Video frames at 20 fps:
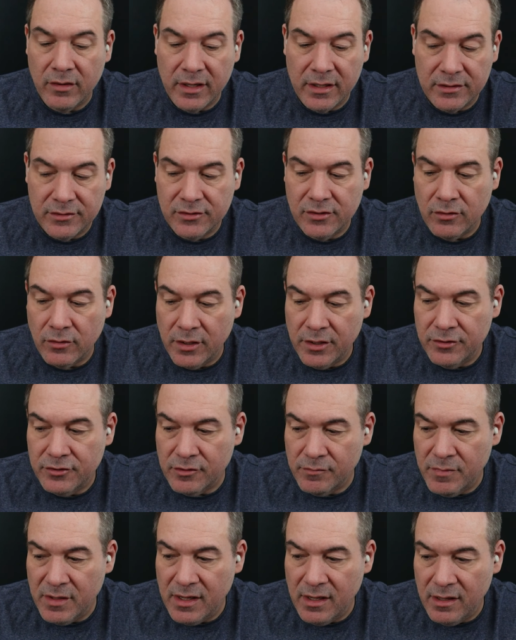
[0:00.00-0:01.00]
is going
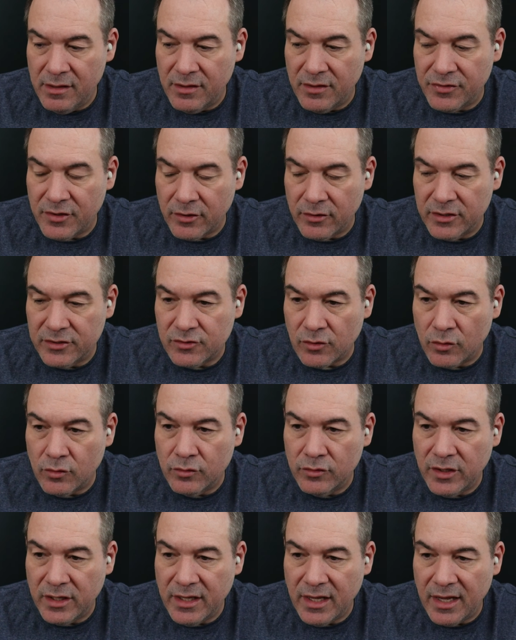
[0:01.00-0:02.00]
to be that there is
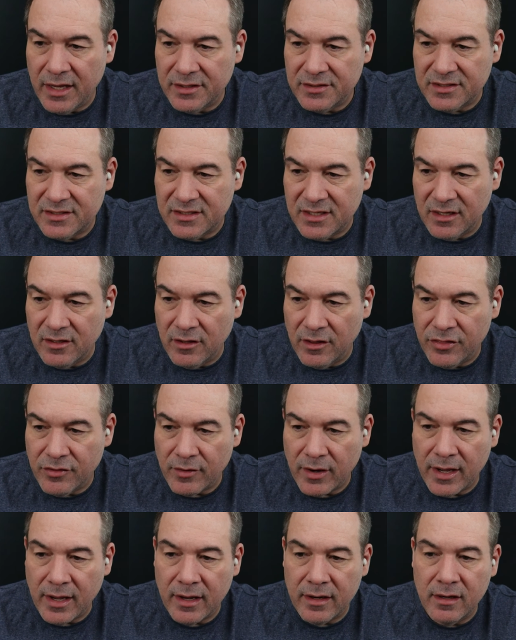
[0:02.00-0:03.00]
only a single
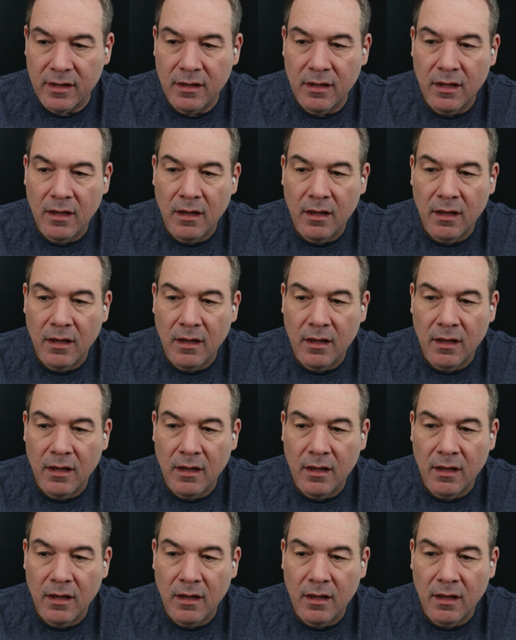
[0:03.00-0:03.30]
thread